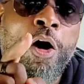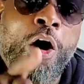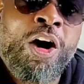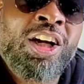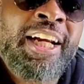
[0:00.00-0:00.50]

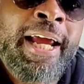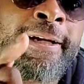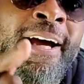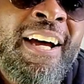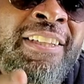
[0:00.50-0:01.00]
all of that
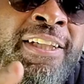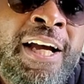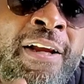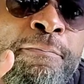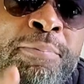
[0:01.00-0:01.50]

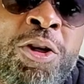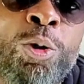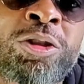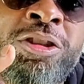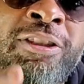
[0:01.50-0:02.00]
uncut,
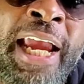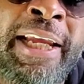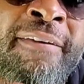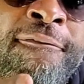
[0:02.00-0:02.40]
pure, stinking,